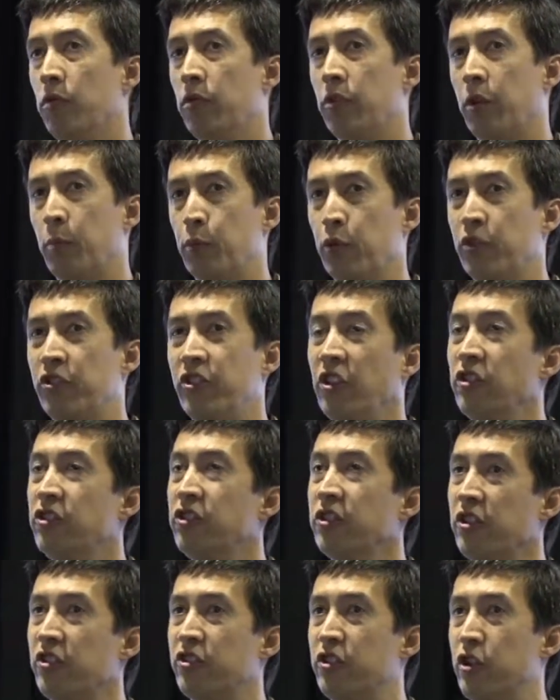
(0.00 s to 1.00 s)
The
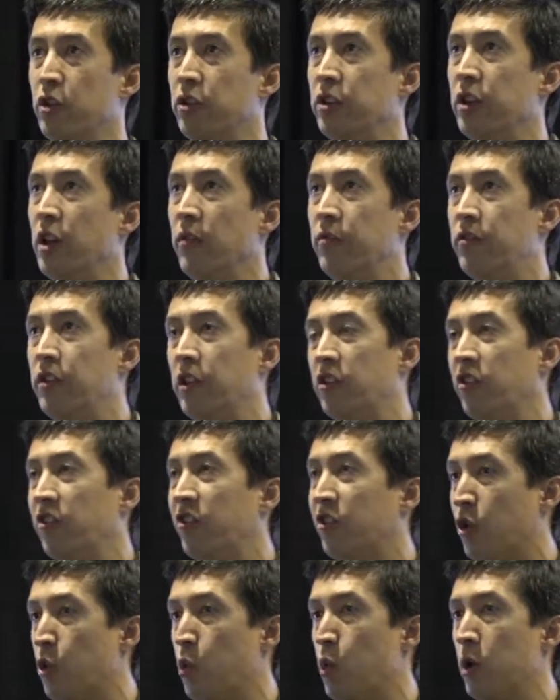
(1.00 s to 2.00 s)
precision is good enough that the
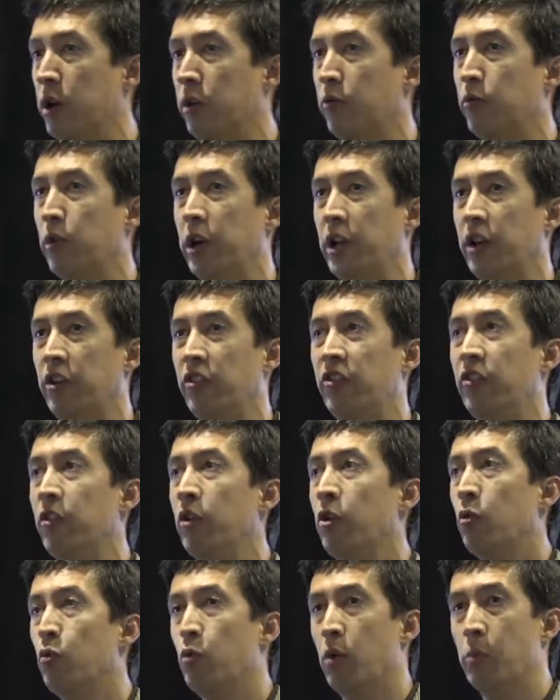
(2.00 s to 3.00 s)
scoring rings
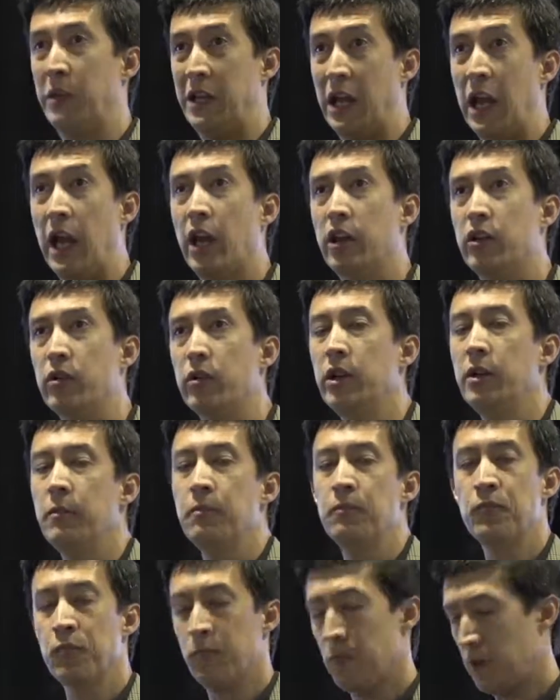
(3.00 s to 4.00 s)
will be accurate,
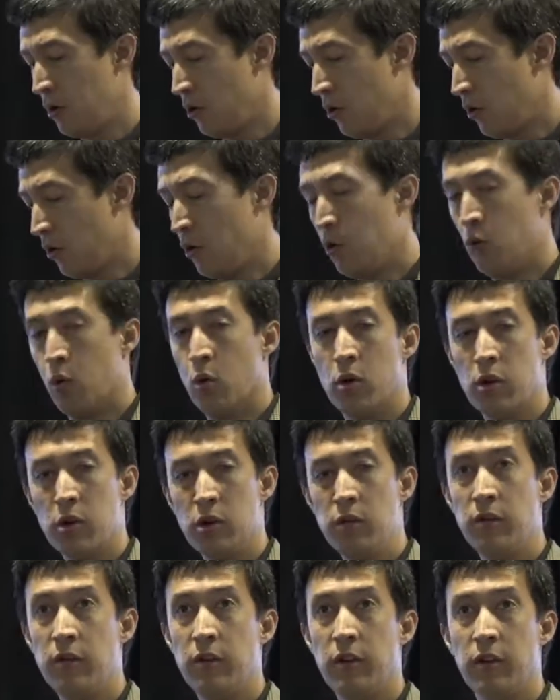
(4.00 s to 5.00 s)

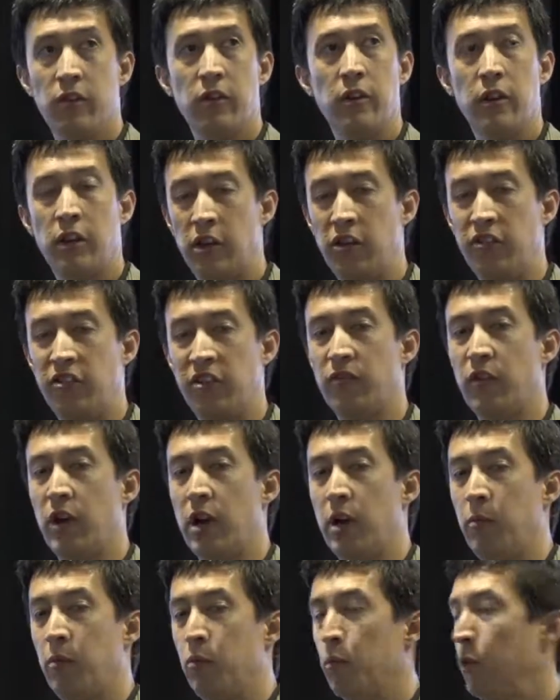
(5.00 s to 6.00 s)
or in this
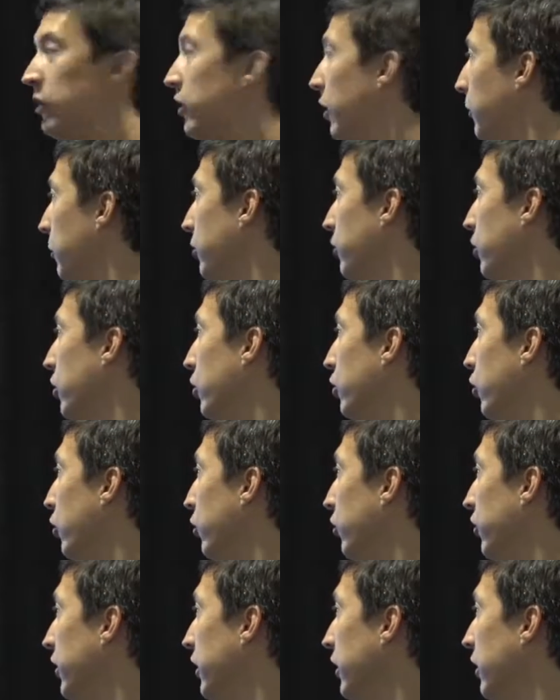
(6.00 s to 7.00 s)
environment we typically are
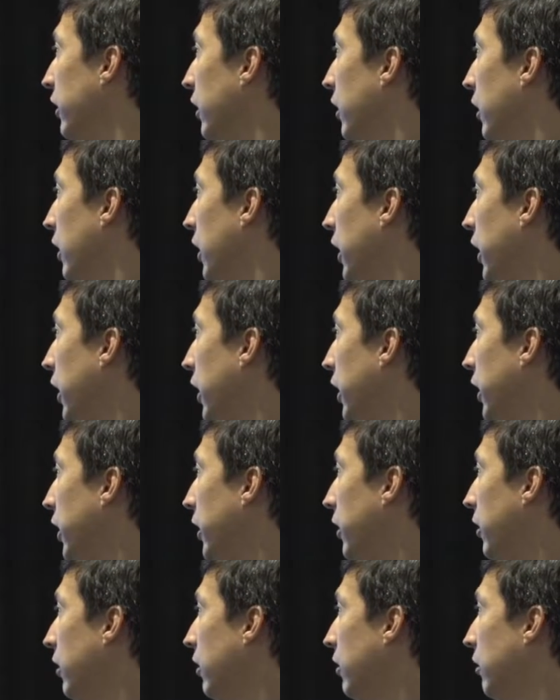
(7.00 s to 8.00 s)
using
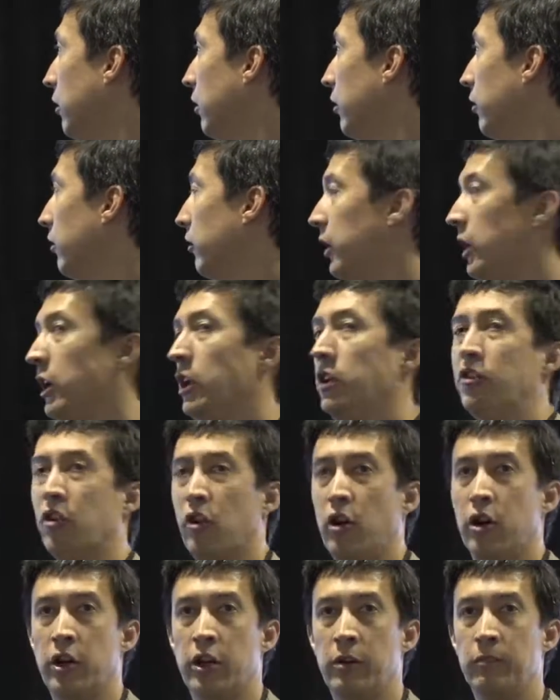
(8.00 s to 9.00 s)
a
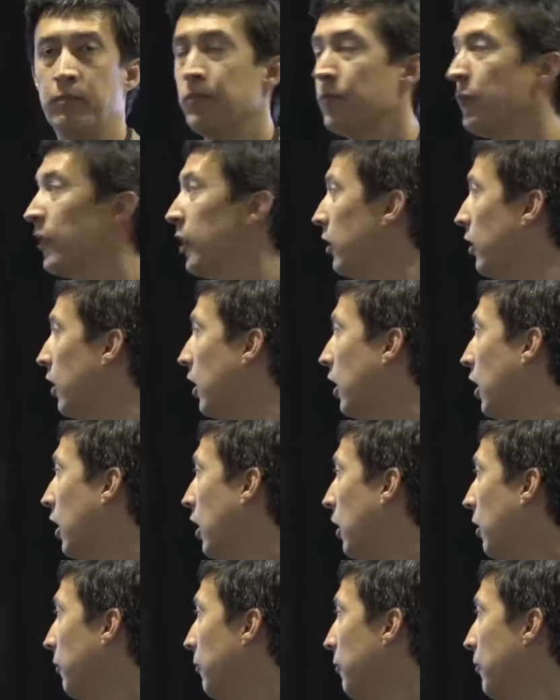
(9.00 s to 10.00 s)
e-target.
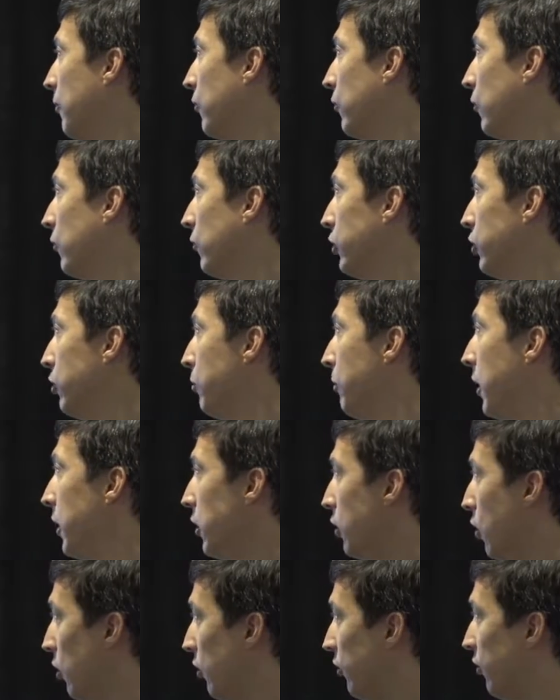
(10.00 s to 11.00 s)
You
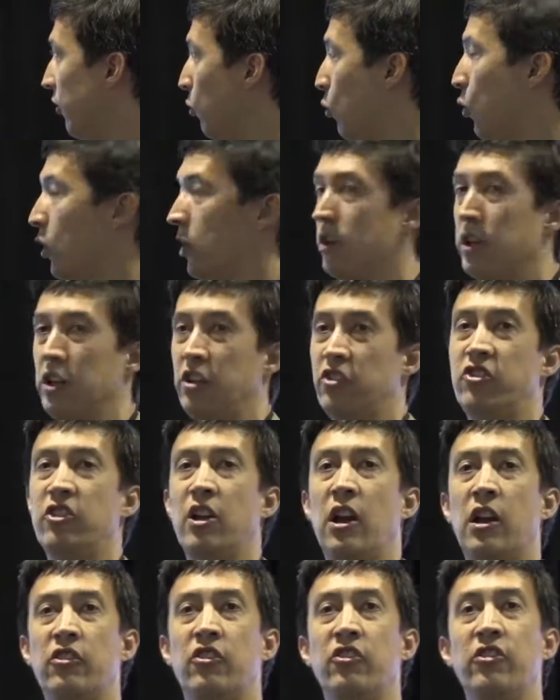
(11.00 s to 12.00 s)
might notice that one of these
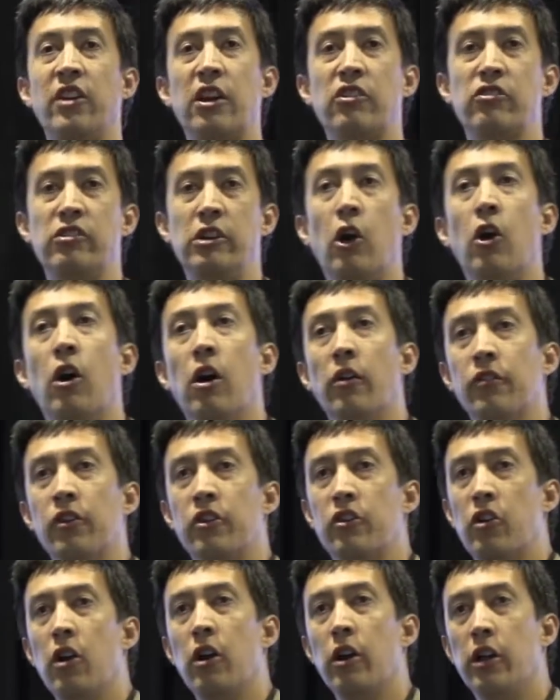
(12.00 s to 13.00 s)
shots is actually off the
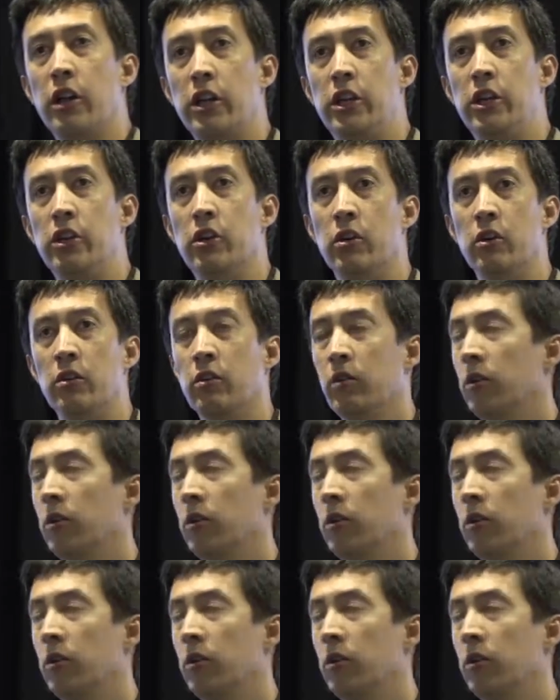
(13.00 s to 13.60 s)
target here.